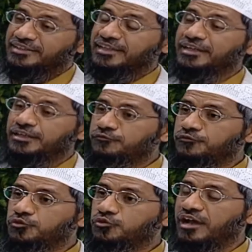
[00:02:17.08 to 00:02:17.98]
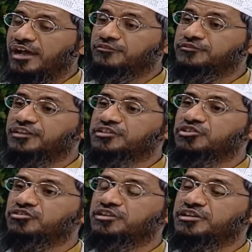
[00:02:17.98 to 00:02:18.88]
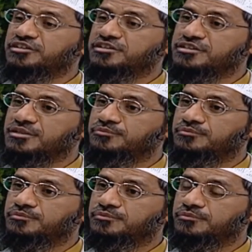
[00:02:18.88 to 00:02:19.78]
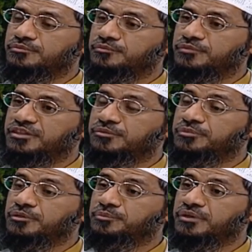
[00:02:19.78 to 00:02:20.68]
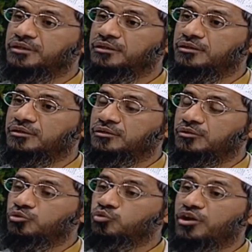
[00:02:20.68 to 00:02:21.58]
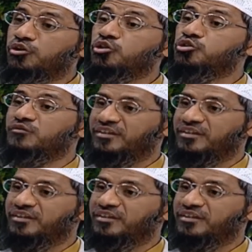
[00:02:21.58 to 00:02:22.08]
that if you have sexual relationship with people who are not your